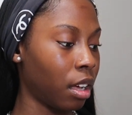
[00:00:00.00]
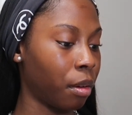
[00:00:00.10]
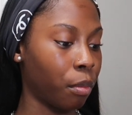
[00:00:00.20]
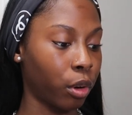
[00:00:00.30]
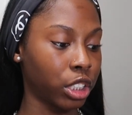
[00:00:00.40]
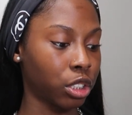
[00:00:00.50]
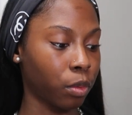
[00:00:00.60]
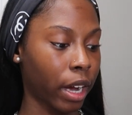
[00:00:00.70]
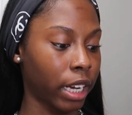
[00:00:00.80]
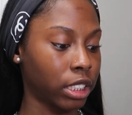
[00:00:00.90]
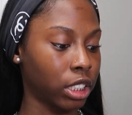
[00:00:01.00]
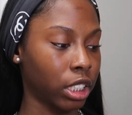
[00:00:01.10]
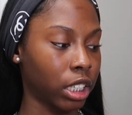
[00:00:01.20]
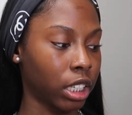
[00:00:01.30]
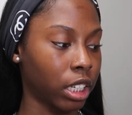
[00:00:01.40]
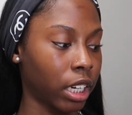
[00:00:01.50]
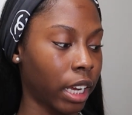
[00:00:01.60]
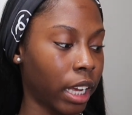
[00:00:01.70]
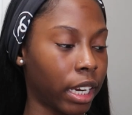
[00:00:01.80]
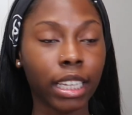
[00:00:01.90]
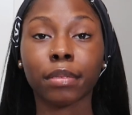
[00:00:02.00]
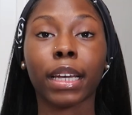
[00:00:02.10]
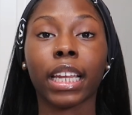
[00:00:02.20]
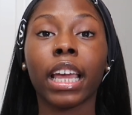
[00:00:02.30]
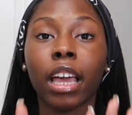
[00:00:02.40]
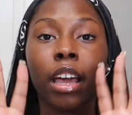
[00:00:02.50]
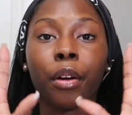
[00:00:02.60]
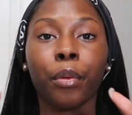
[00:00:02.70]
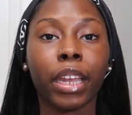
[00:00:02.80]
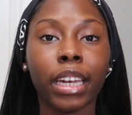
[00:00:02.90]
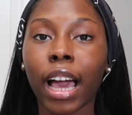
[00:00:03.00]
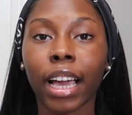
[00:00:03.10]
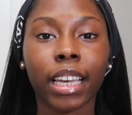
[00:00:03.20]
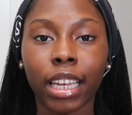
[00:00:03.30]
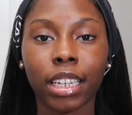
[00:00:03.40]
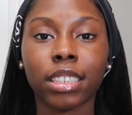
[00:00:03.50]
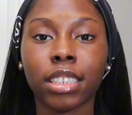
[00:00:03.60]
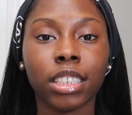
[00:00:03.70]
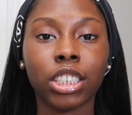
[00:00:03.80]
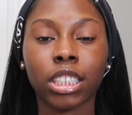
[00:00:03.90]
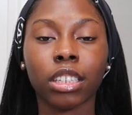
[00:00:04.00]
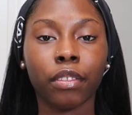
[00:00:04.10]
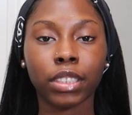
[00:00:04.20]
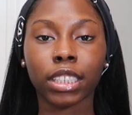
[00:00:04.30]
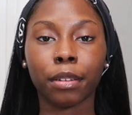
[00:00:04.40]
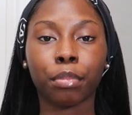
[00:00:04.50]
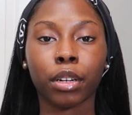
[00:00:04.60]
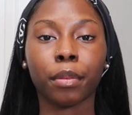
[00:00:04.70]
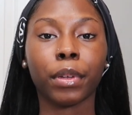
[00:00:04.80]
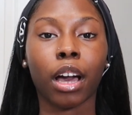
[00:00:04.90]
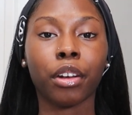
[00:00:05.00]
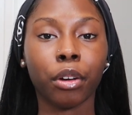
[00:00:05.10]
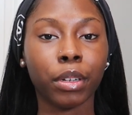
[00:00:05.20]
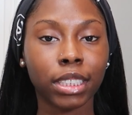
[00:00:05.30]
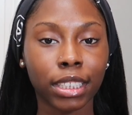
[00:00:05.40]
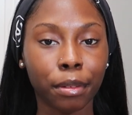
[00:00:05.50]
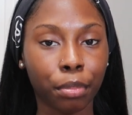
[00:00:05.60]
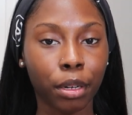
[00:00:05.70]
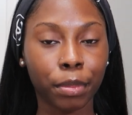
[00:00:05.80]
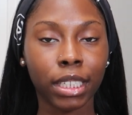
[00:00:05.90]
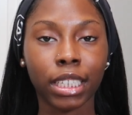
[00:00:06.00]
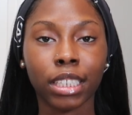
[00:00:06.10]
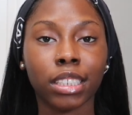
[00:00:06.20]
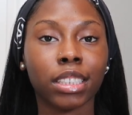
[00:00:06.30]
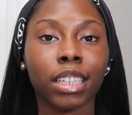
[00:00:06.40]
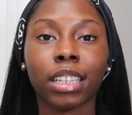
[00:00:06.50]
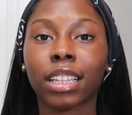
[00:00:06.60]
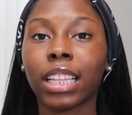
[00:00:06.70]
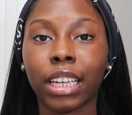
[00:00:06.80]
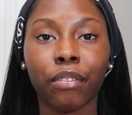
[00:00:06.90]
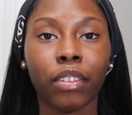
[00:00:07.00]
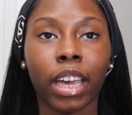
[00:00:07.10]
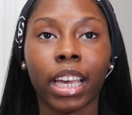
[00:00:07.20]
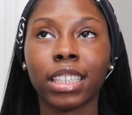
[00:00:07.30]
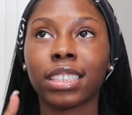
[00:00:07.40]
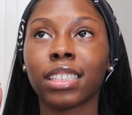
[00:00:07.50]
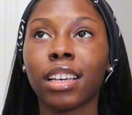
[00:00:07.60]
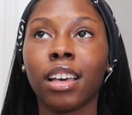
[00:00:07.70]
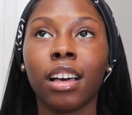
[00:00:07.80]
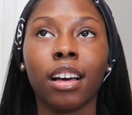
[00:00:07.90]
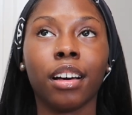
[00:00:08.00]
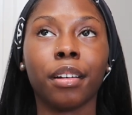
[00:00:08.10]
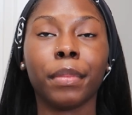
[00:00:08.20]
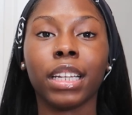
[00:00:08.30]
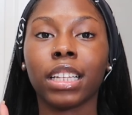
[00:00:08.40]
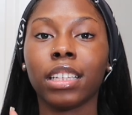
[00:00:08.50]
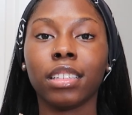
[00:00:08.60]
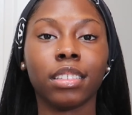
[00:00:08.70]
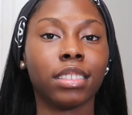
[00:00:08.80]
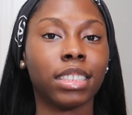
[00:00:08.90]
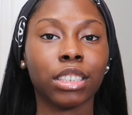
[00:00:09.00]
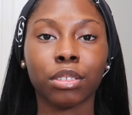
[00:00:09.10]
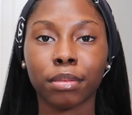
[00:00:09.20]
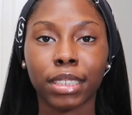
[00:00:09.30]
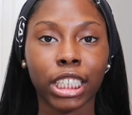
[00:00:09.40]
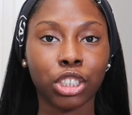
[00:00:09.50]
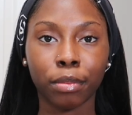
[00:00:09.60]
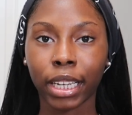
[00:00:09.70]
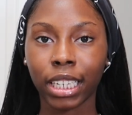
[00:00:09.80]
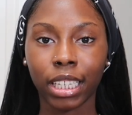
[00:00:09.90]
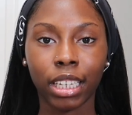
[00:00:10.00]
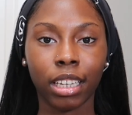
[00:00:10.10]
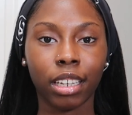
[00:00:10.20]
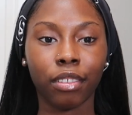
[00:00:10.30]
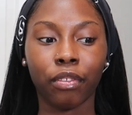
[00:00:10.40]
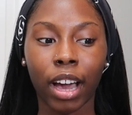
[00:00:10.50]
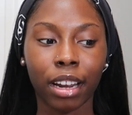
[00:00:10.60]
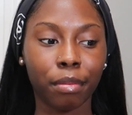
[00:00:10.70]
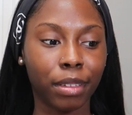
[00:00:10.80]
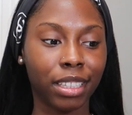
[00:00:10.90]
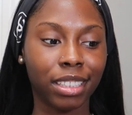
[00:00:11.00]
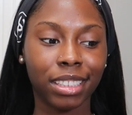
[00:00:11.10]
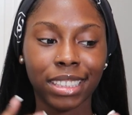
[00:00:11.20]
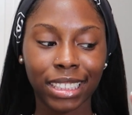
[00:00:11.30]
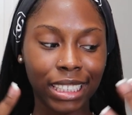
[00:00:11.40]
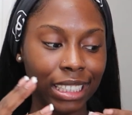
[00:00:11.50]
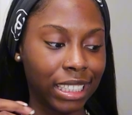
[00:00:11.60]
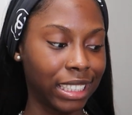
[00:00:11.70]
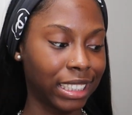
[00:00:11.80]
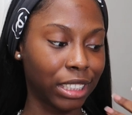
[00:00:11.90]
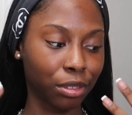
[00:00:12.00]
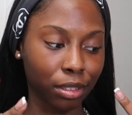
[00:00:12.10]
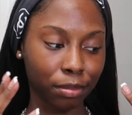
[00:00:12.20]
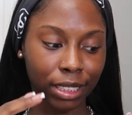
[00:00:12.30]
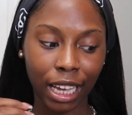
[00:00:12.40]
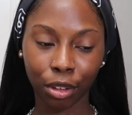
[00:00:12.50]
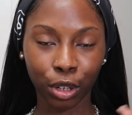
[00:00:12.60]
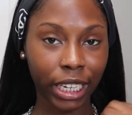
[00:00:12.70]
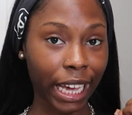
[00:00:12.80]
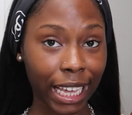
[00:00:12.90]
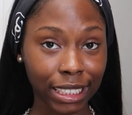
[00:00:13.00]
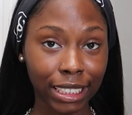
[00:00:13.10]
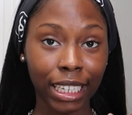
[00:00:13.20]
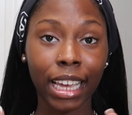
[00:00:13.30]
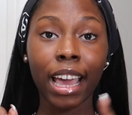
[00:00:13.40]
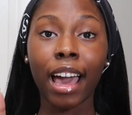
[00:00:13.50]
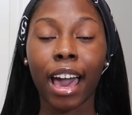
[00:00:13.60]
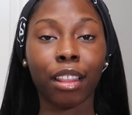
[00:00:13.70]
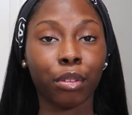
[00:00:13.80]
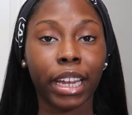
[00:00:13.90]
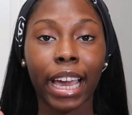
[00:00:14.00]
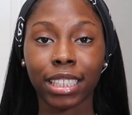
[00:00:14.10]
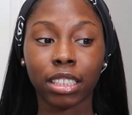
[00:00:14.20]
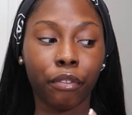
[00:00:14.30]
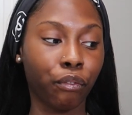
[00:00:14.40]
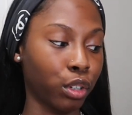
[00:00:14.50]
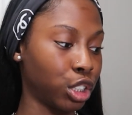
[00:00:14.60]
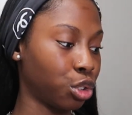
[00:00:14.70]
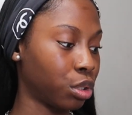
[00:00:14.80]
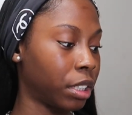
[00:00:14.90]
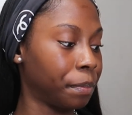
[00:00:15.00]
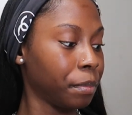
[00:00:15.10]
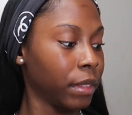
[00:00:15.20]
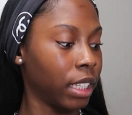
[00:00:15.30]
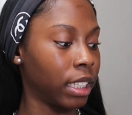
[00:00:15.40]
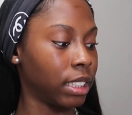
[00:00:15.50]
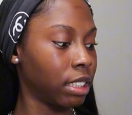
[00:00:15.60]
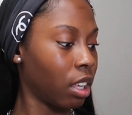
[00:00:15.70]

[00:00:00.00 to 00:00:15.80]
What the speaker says: a moisturizer, and that's about it. We not getting into the gist of a skin prep. Y'all know what a skin prep is. Clean face, any serums that you may need, vitamin C serums, hyaluronic acid for sure. This,